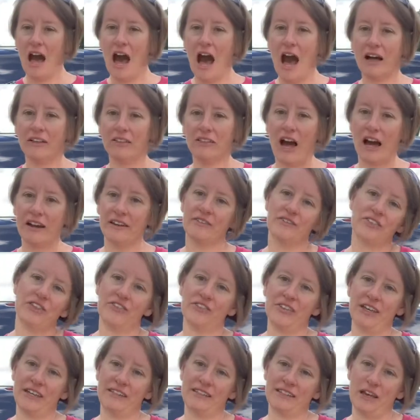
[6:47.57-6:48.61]
A lot of the
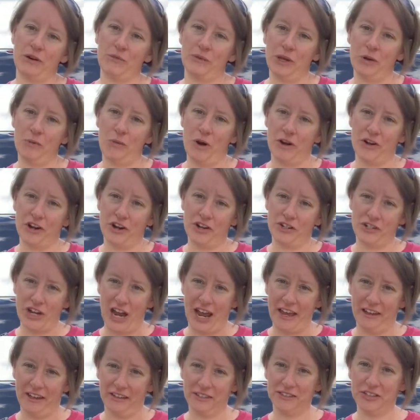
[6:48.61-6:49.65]
things that we want our
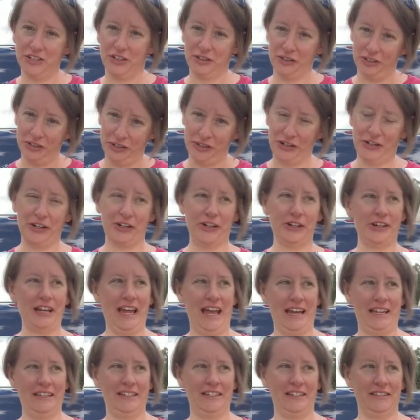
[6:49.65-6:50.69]
child to learn
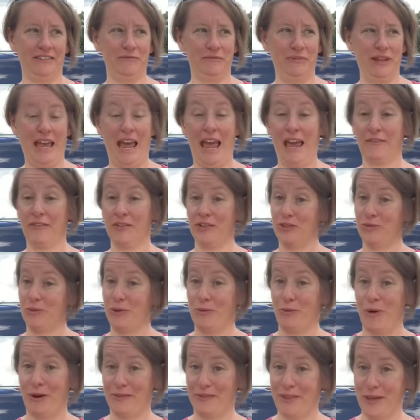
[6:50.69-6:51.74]
and behaviors we
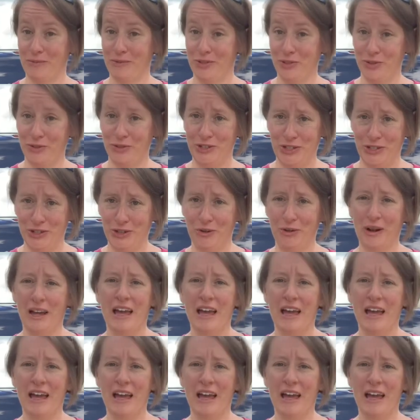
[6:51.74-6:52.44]
want them to do